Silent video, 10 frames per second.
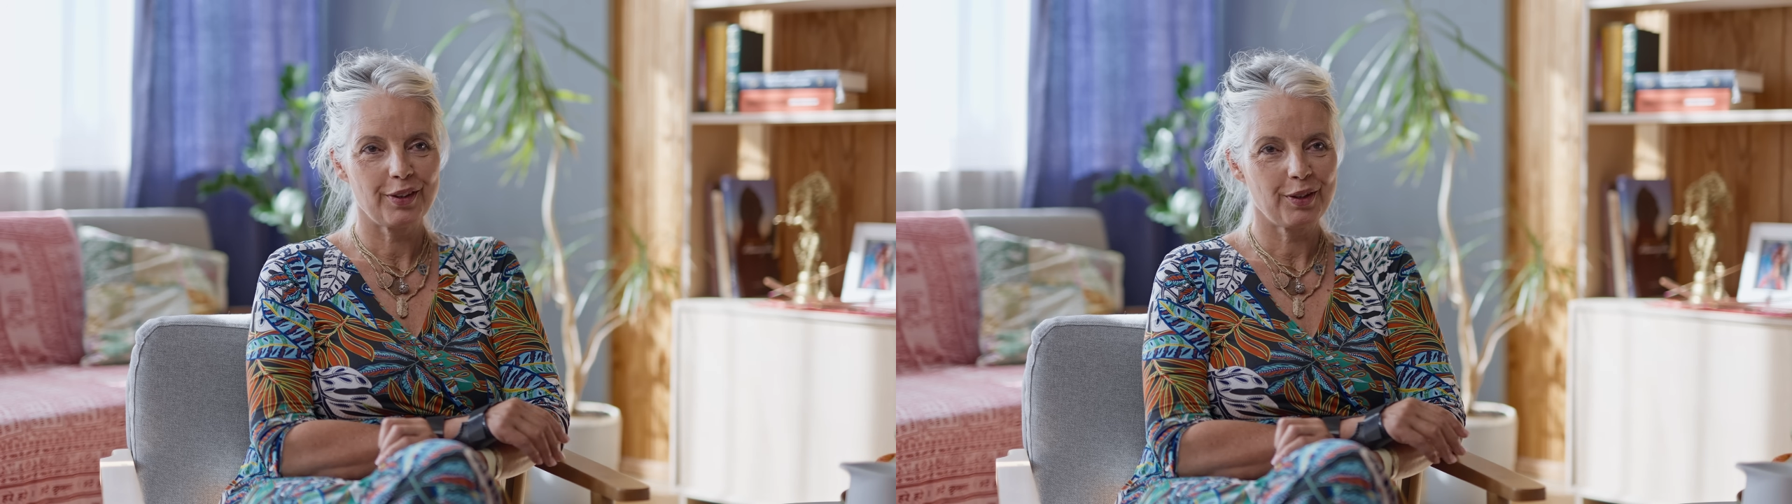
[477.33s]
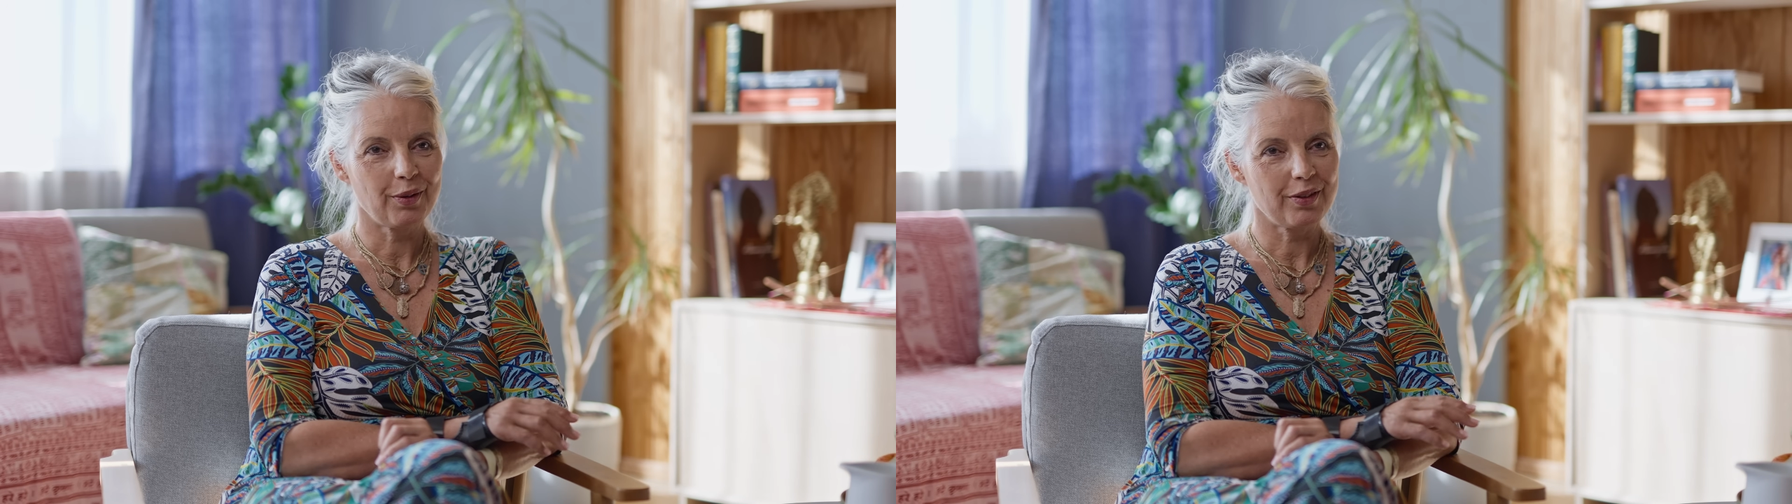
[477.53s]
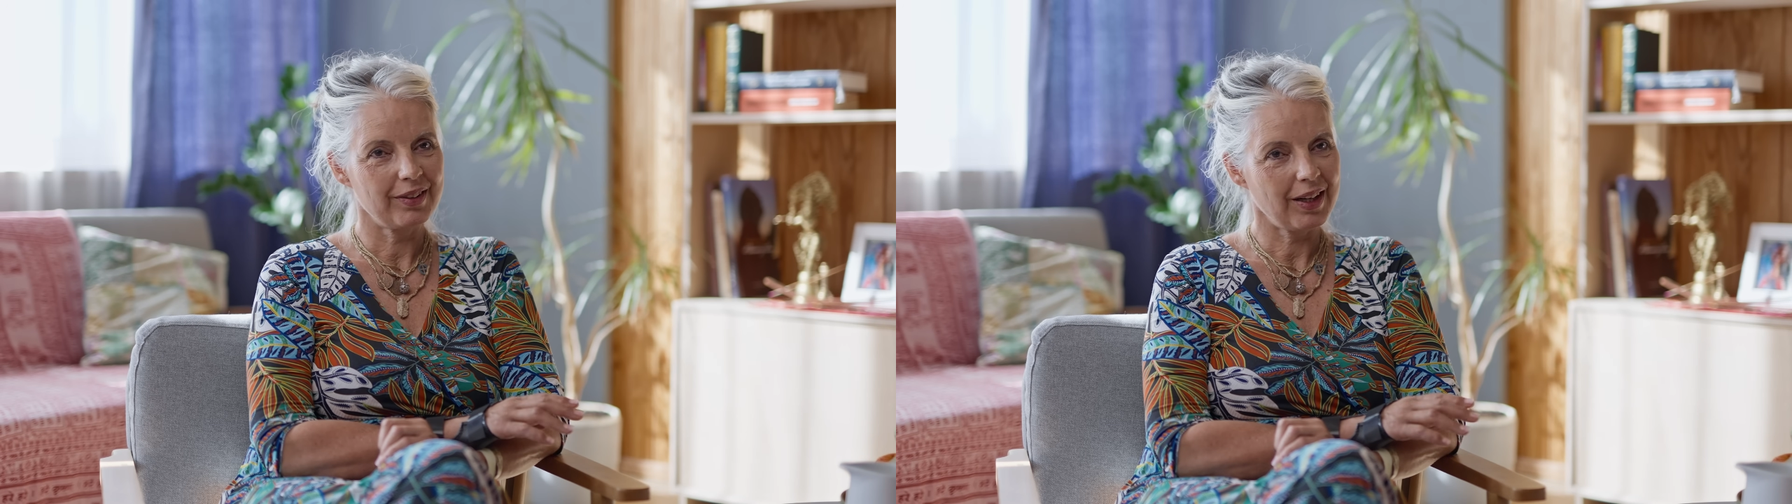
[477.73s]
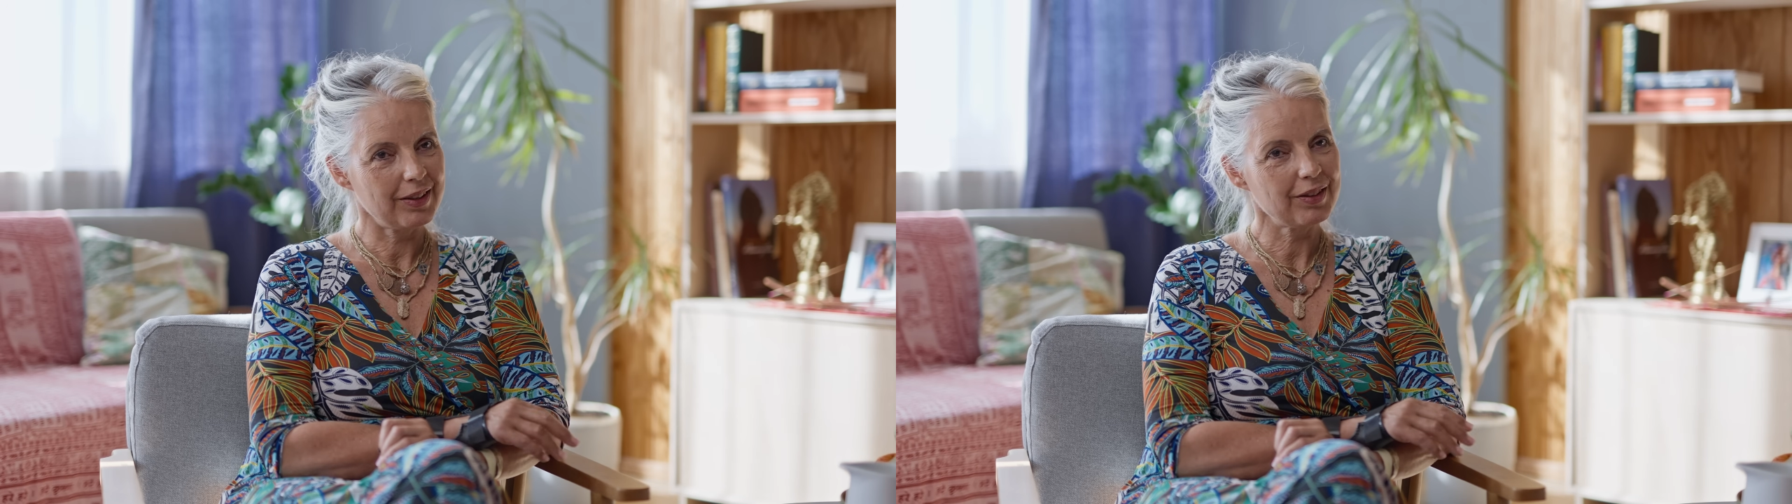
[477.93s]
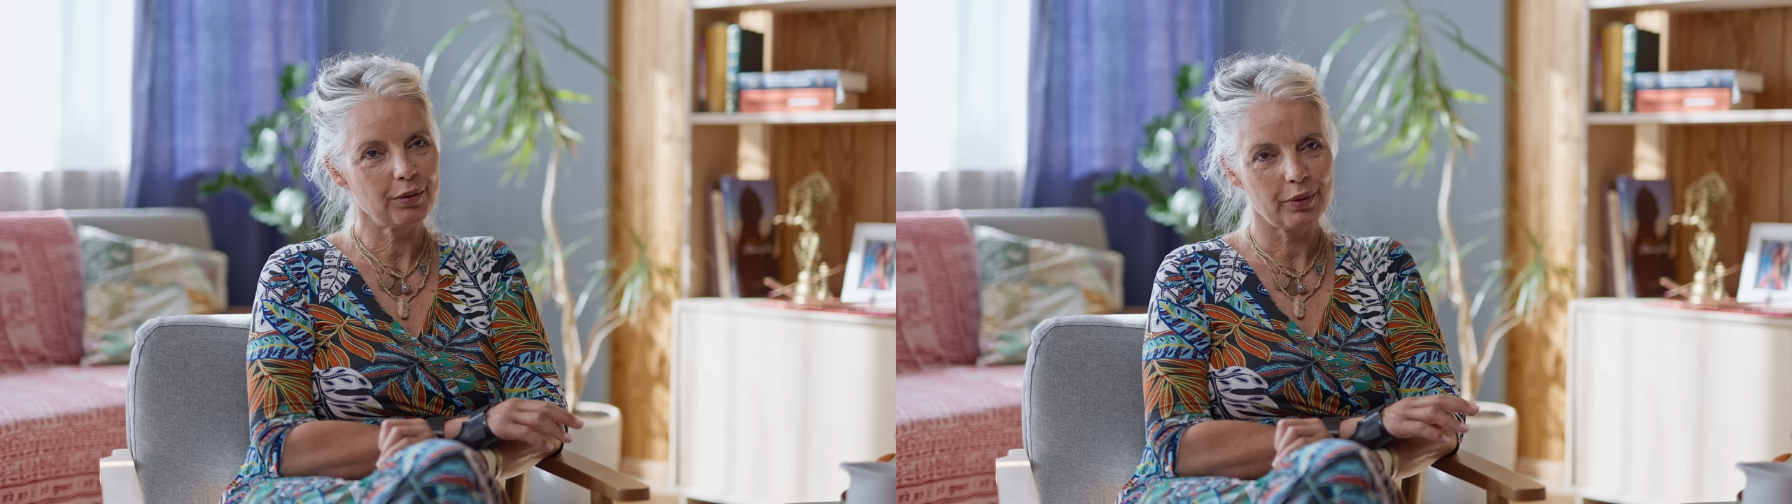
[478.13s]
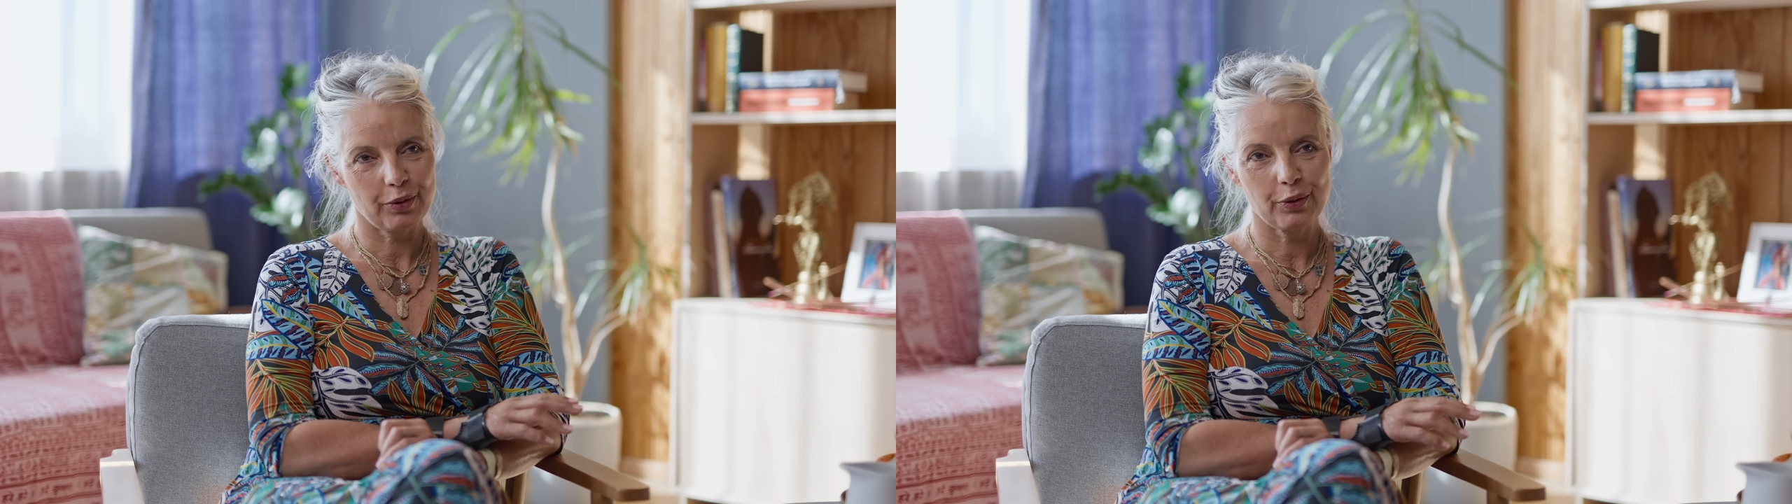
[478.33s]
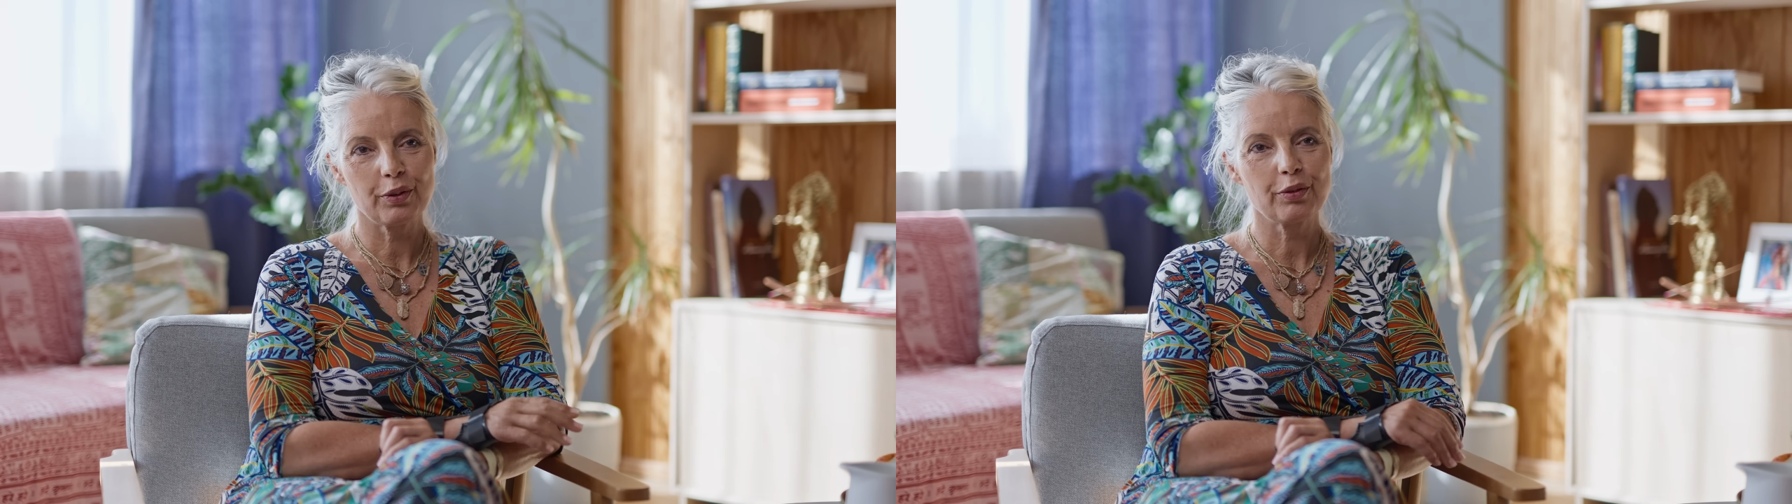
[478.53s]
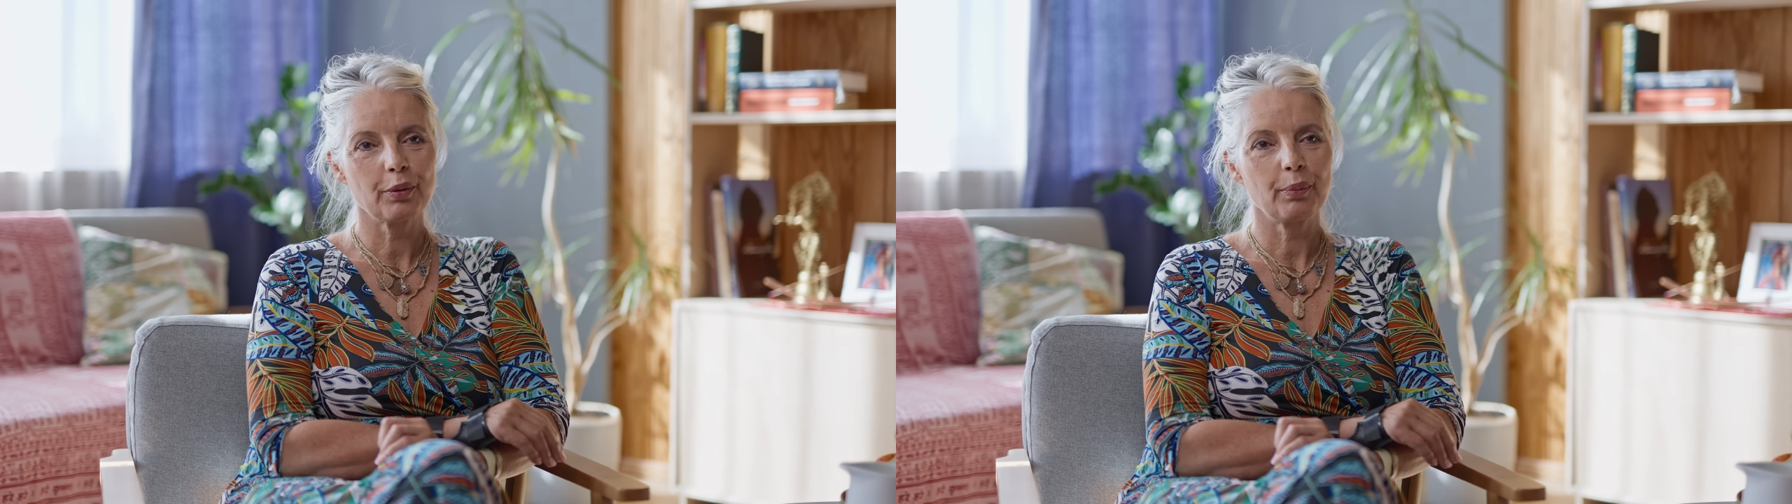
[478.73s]
it was nice, it was
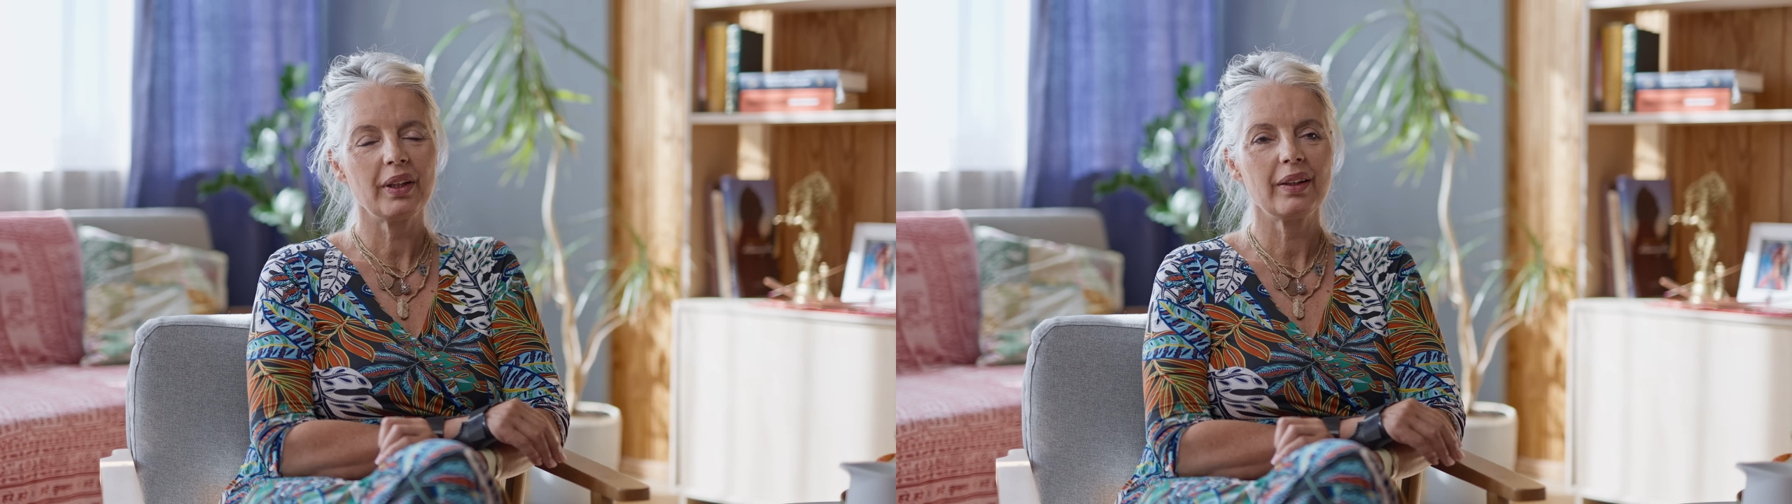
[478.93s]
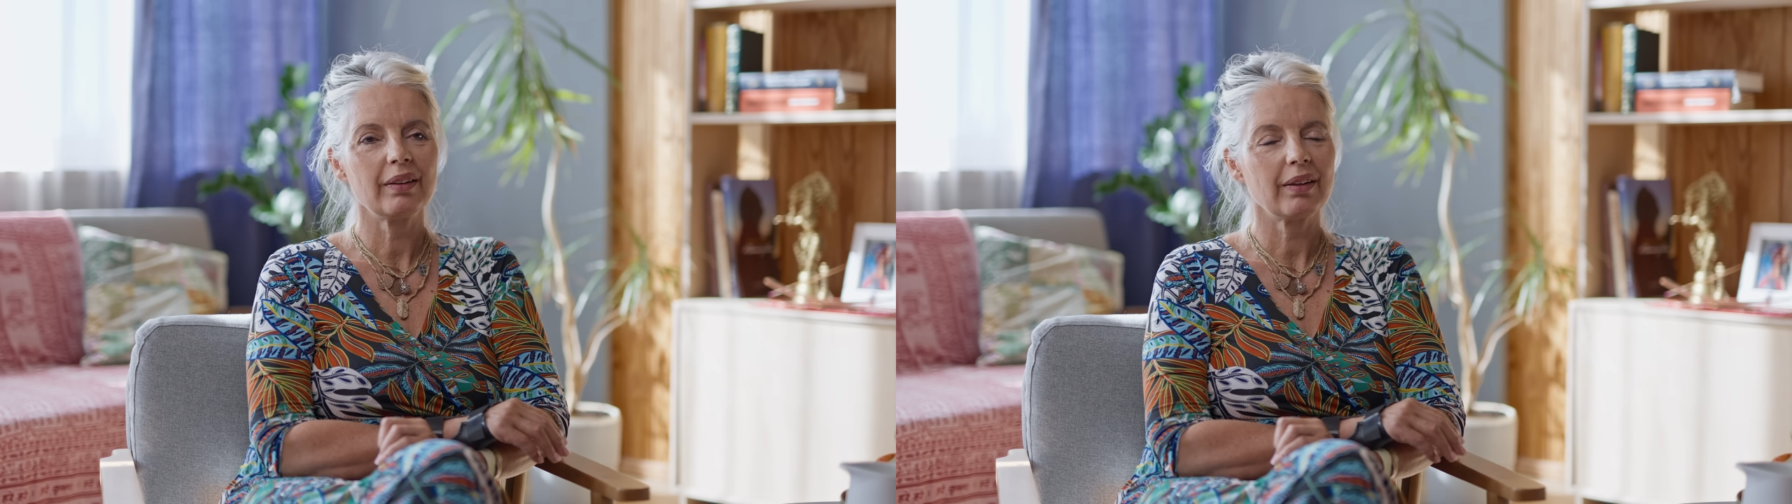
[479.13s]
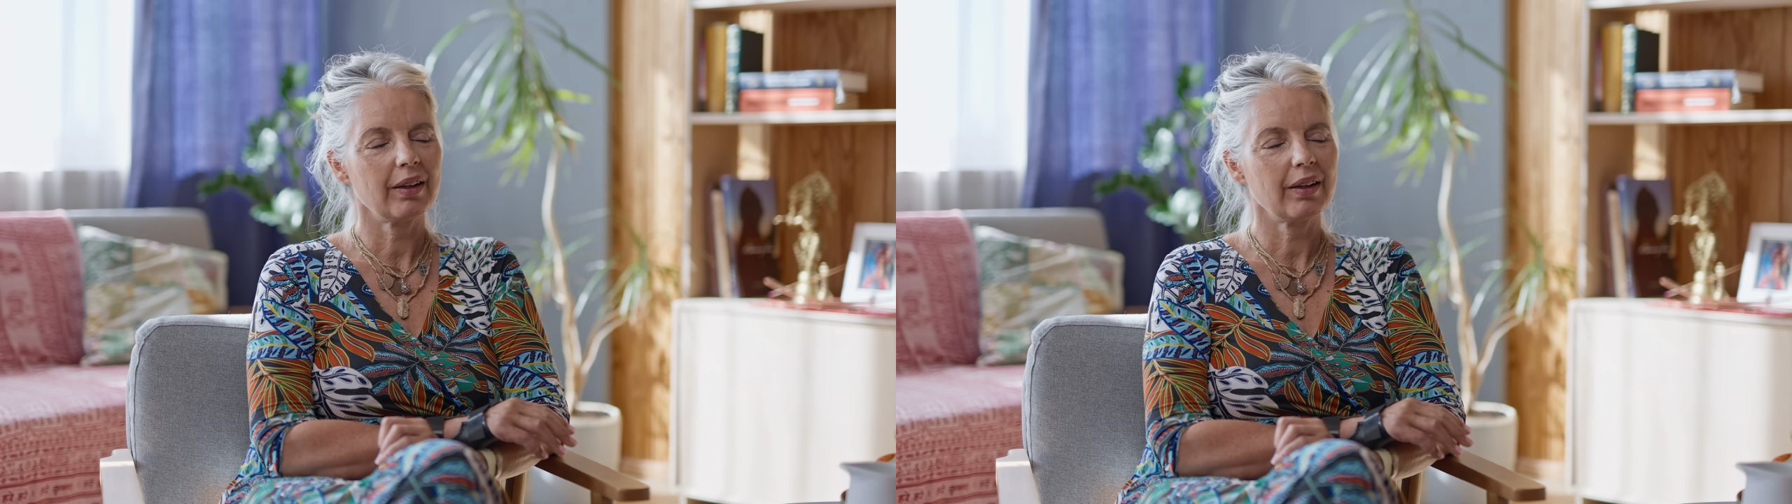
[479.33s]
good for me,